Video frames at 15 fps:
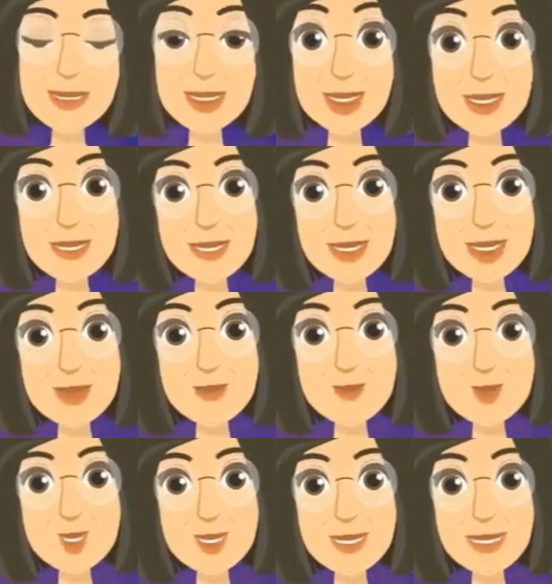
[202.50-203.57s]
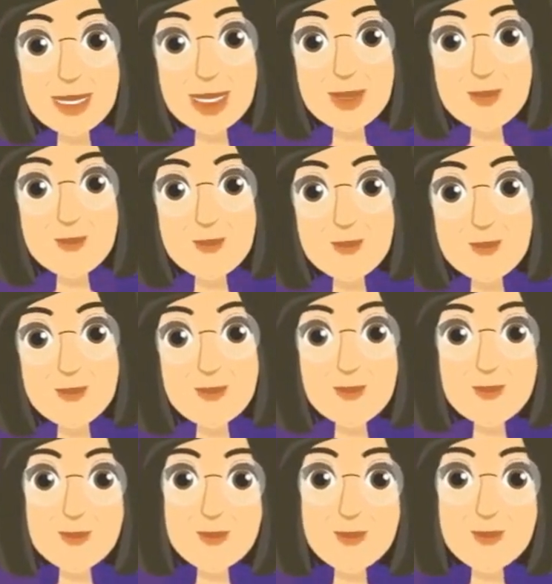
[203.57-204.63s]
use a variety of instruments
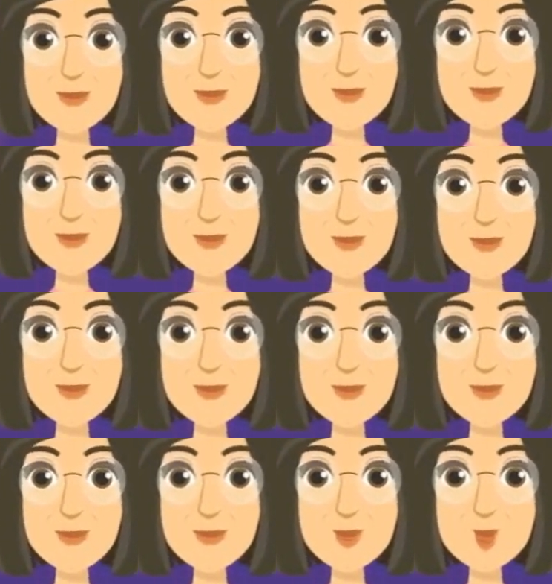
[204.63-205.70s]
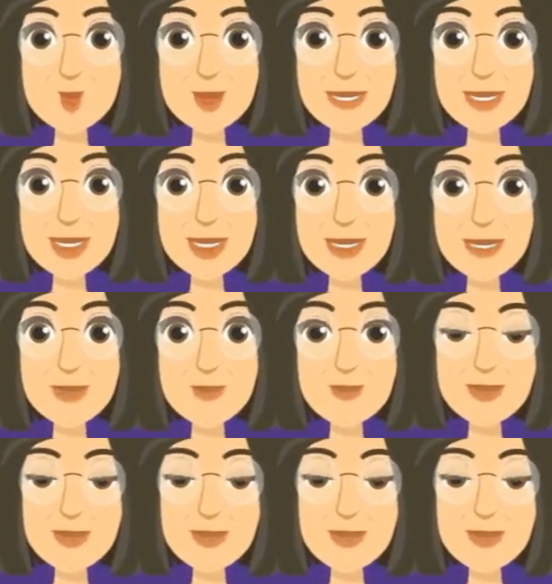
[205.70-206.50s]
and techniques to study the Sun's surface.